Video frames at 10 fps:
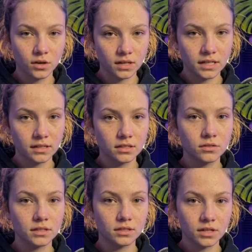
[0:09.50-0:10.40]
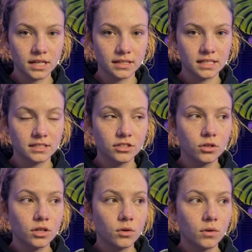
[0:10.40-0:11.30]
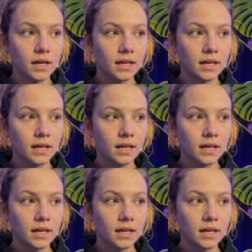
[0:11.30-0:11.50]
and create a circle.